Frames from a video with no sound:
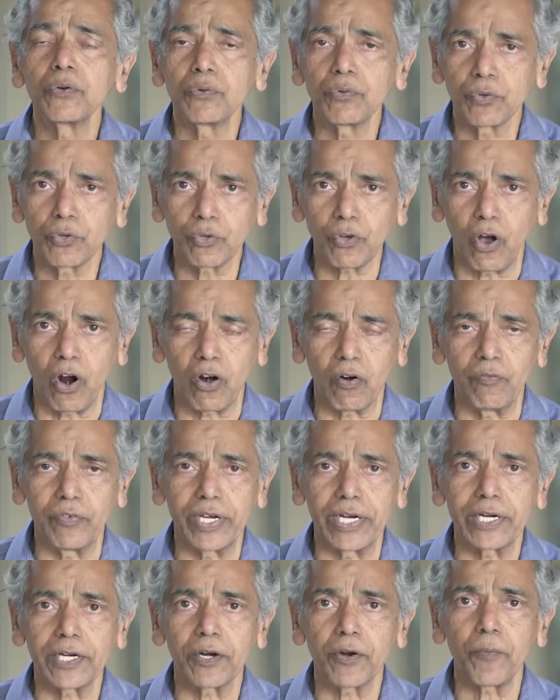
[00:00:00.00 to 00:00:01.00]
solve
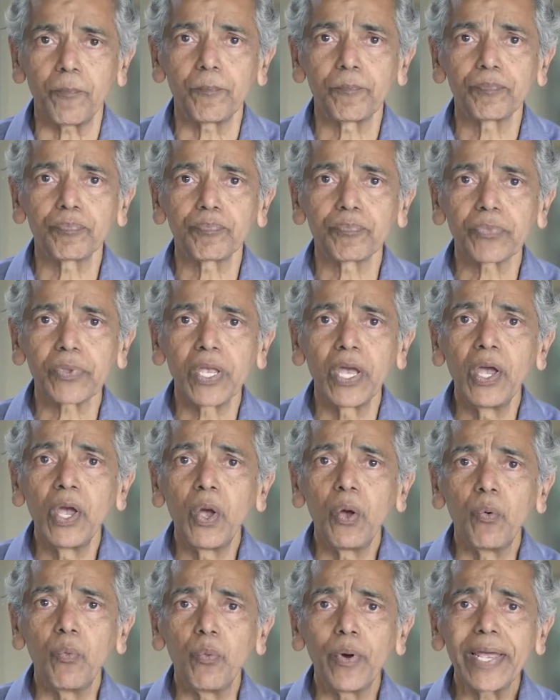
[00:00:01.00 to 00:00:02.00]
it.
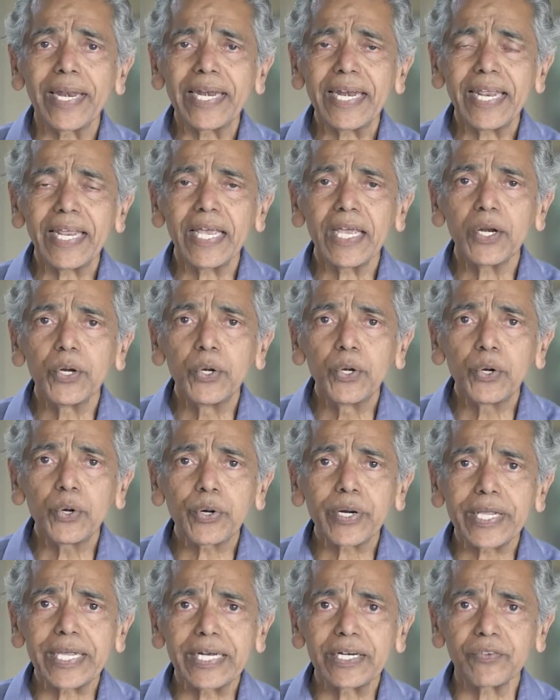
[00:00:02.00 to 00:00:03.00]
When
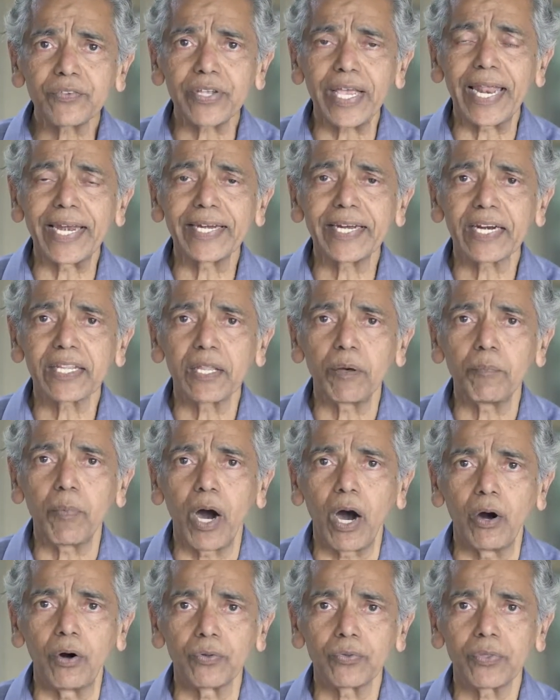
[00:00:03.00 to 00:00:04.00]
nutrients enter the
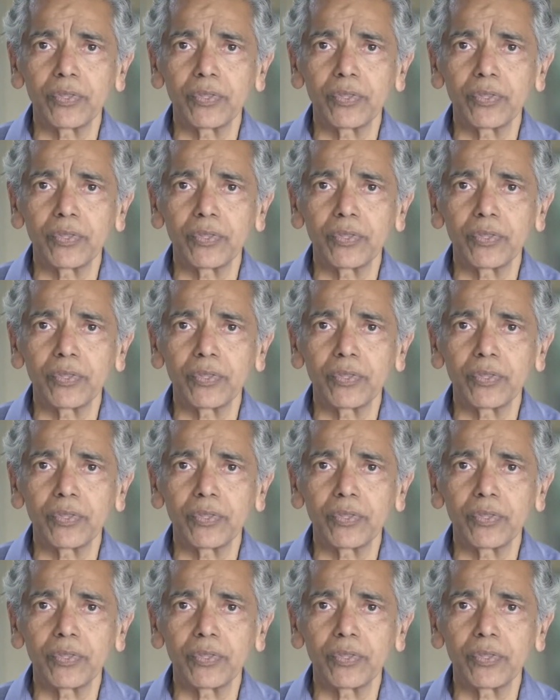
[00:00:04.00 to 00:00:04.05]
mouth,